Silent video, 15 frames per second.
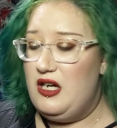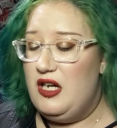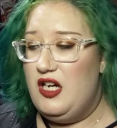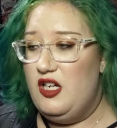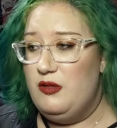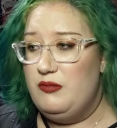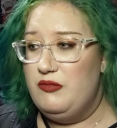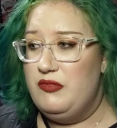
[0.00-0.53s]

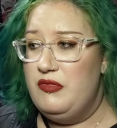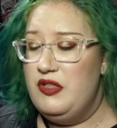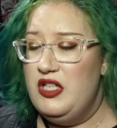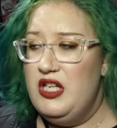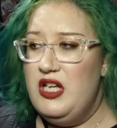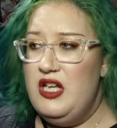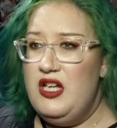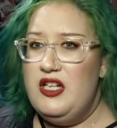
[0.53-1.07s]
Um,
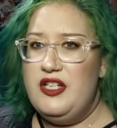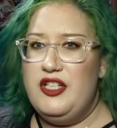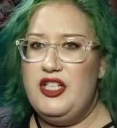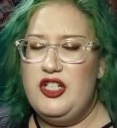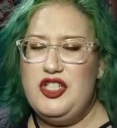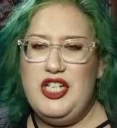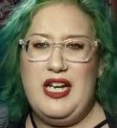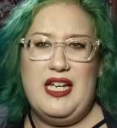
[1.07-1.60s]

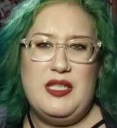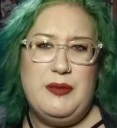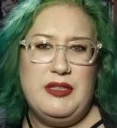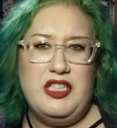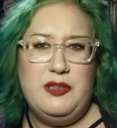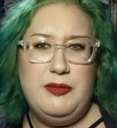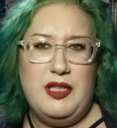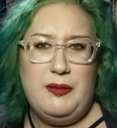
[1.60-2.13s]
you know, she asked me
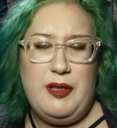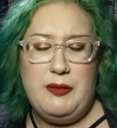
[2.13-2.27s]
a little bit